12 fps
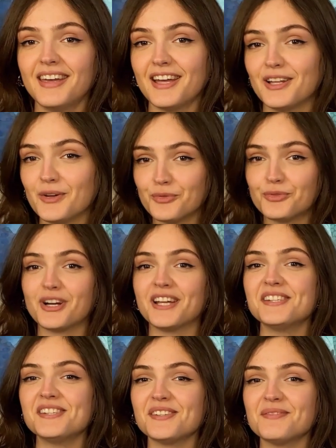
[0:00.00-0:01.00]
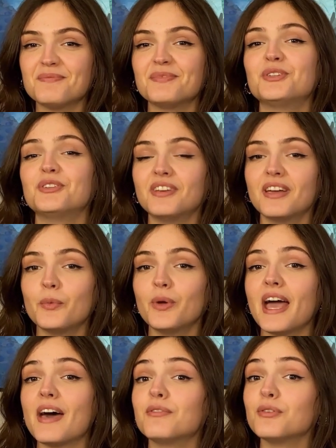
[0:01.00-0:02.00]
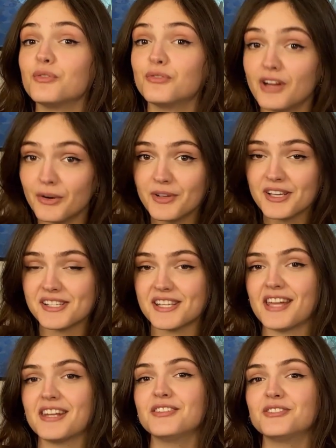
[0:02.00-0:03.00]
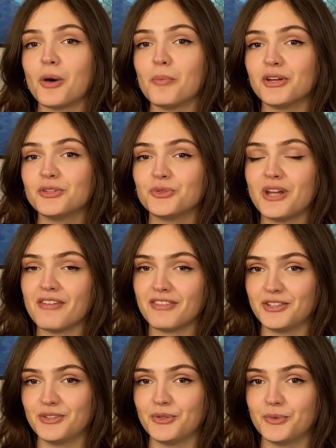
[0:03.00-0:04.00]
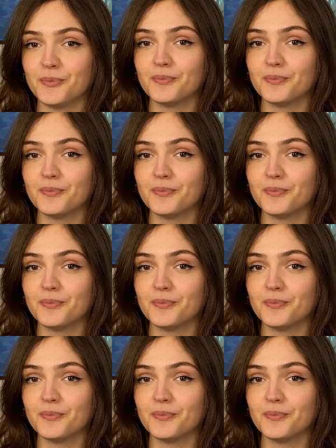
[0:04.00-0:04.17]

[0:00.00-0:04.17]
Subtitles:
Hello friends! Today we have a very exciting topic to dive into,